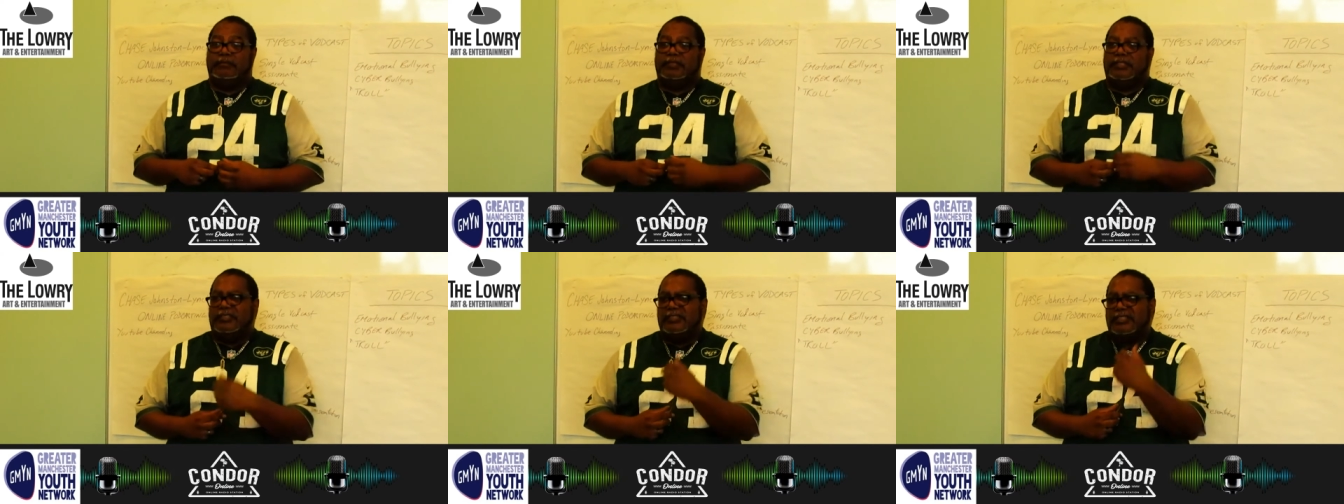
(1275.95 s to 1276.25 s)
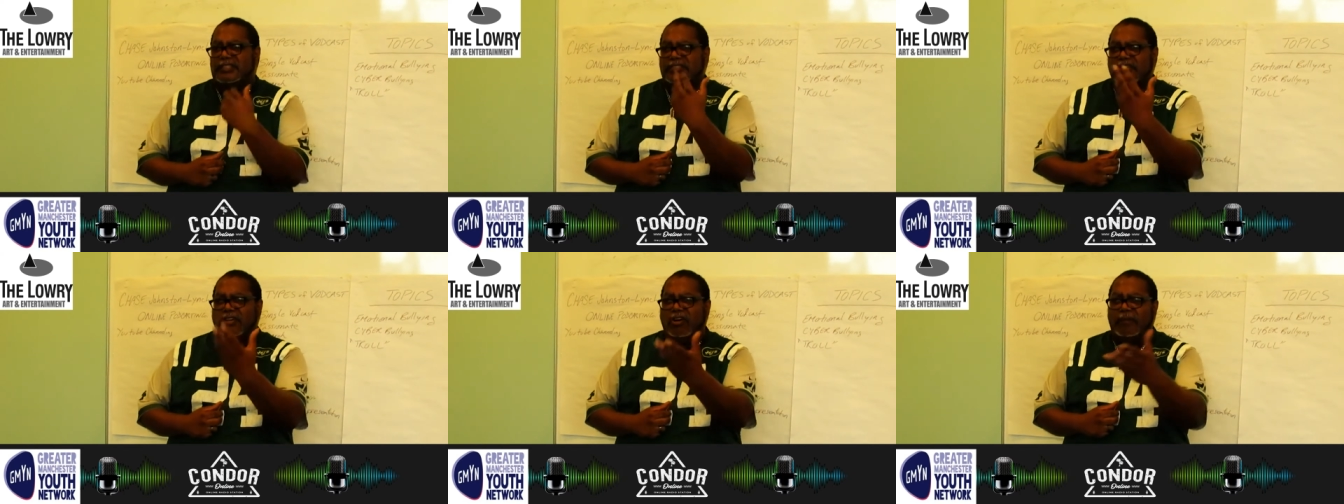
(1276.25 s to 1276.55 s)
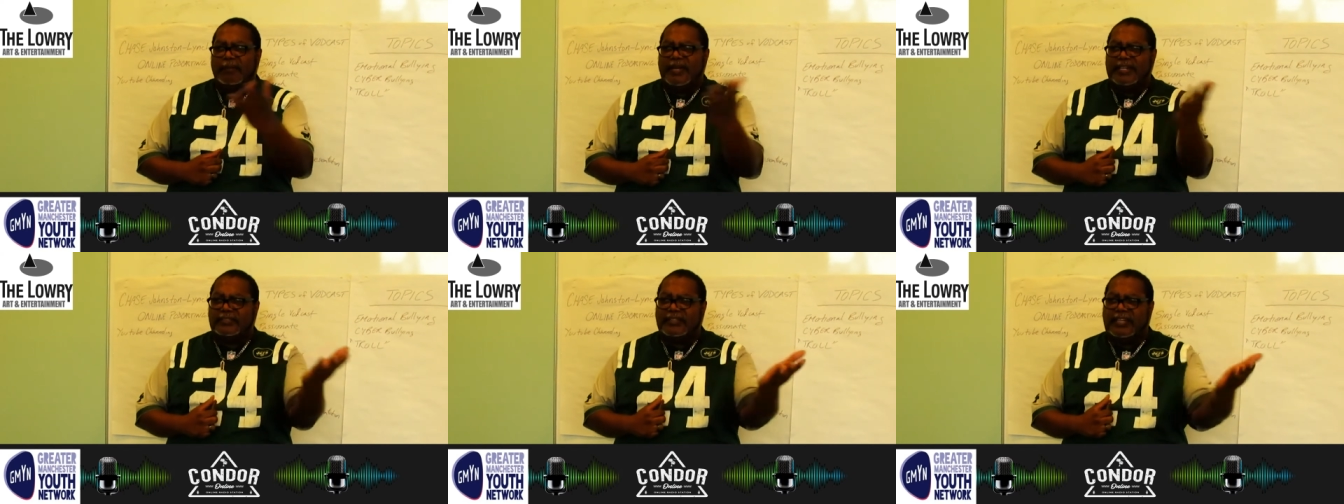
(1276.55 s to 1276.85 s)
Does this
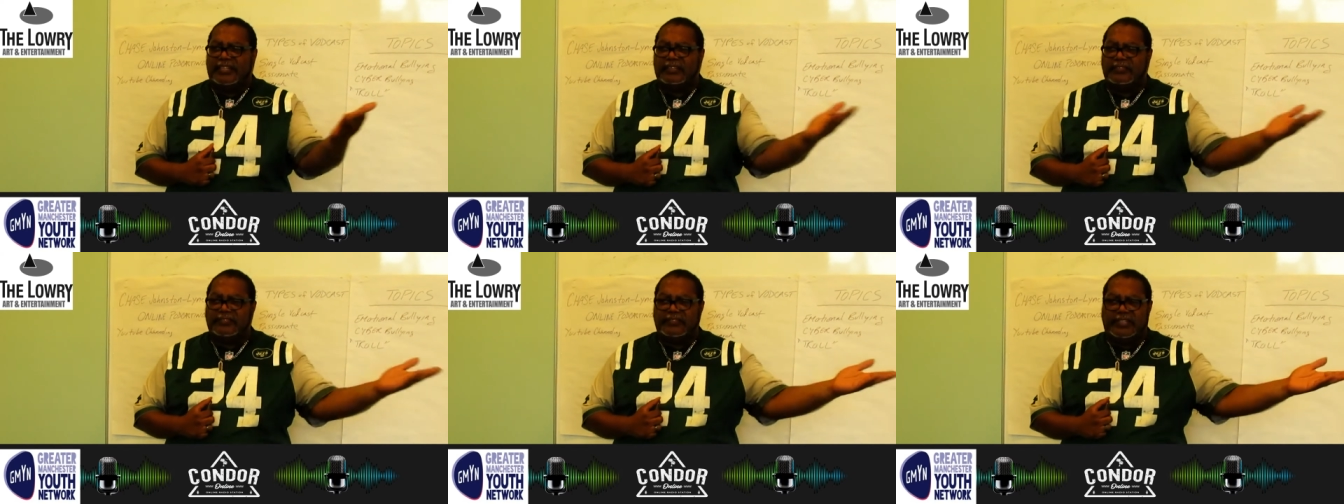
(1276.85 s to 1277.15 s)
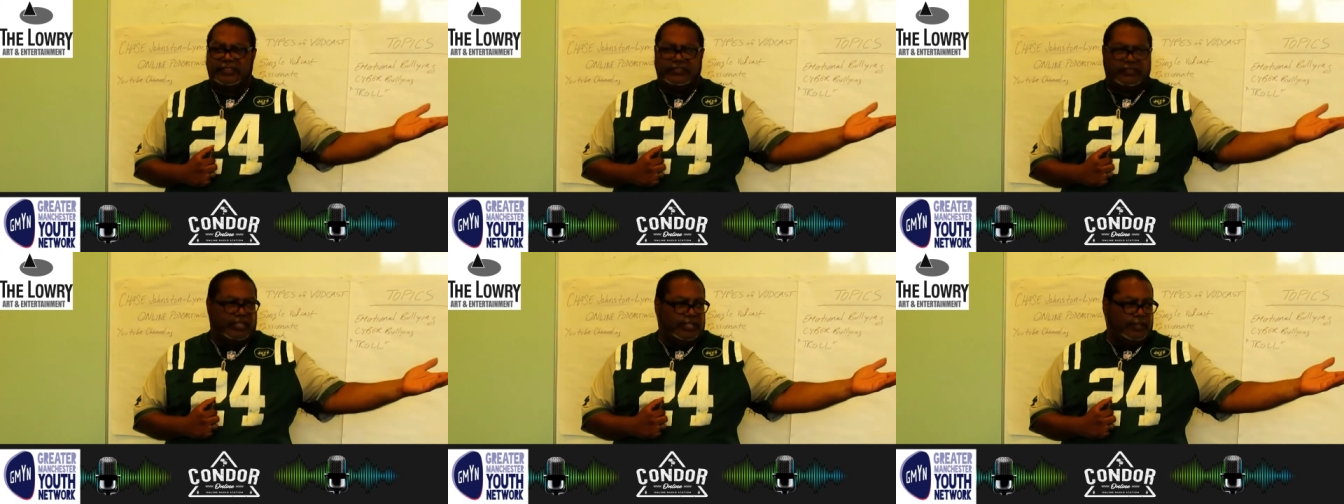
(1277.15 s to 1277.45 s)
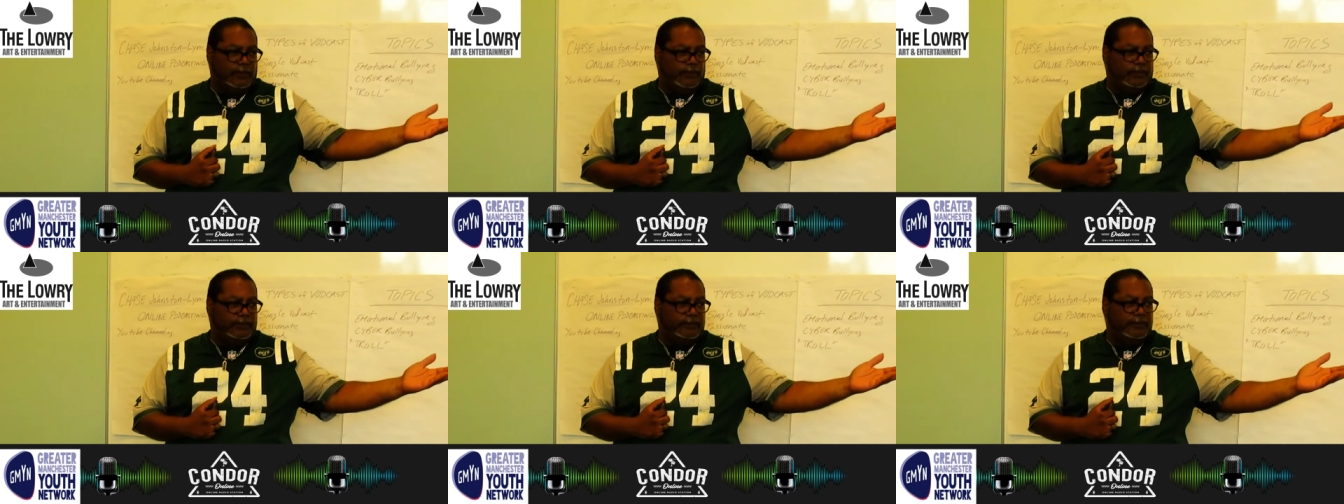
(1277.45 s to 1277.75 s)
all make any sense to
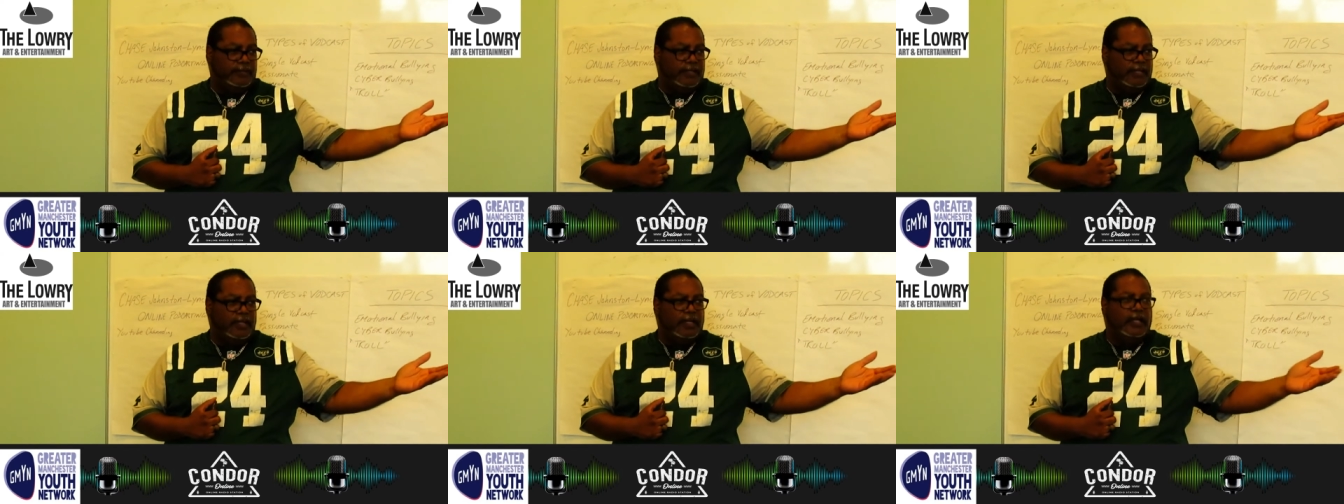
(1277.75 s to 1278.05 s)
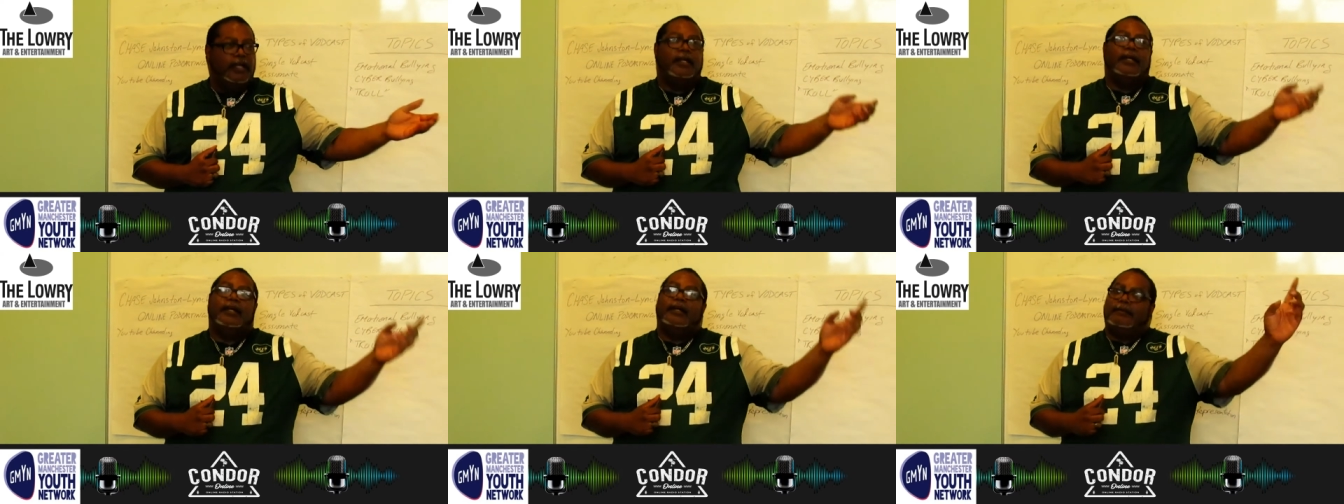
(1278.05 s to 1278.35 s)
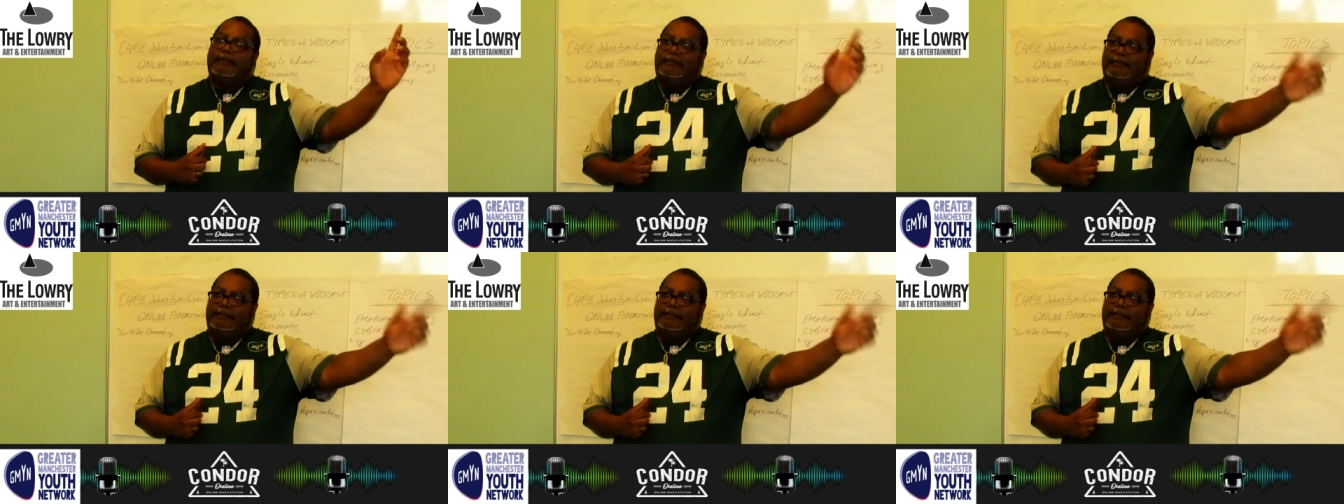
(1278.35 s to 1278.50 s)
anyone? Yes.